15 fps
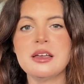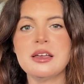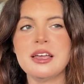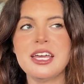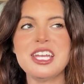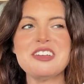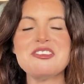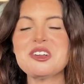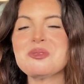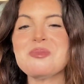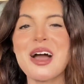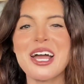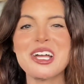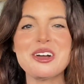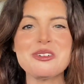And if your
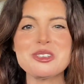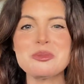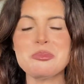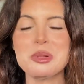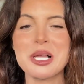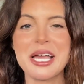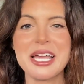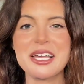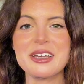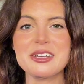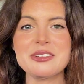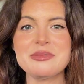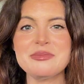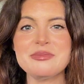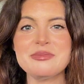mind goes blank,
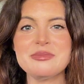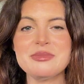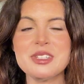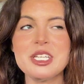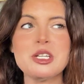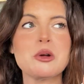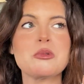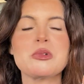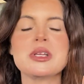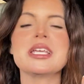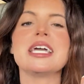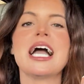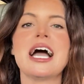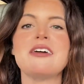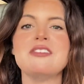you don't
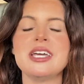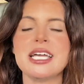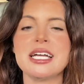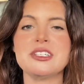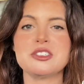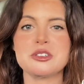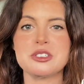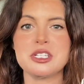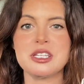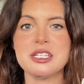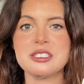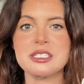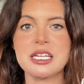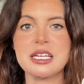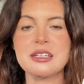really have the answer to
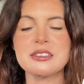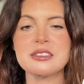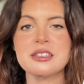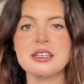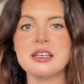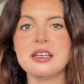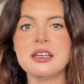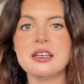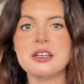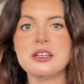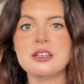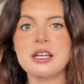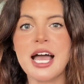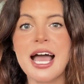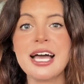these things,
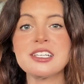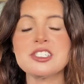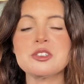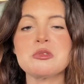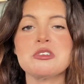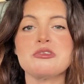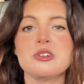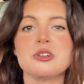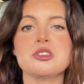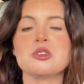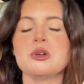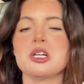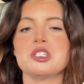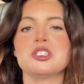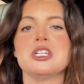ask the reverse
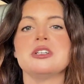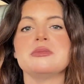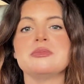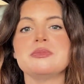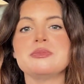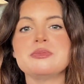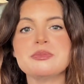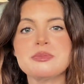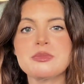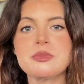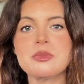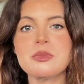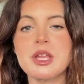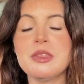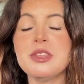question.
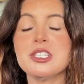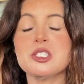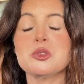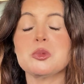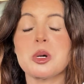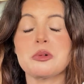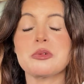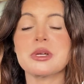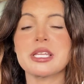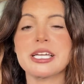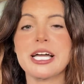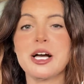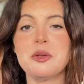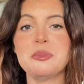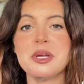And this is what really
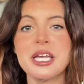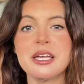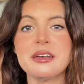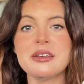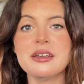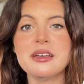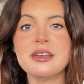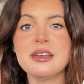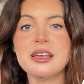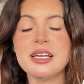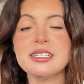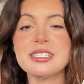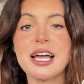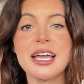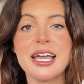helped me,
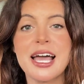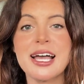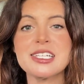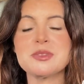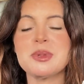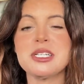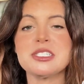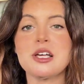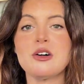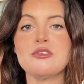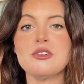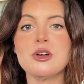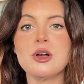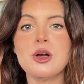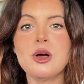is I asked
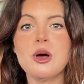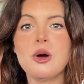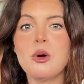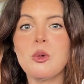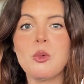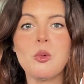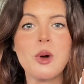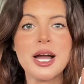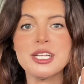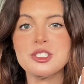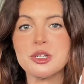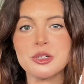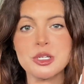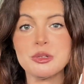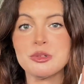myself, why
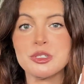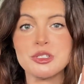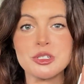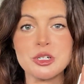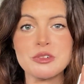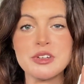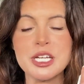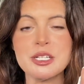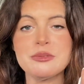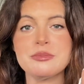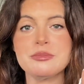don't you deserve it?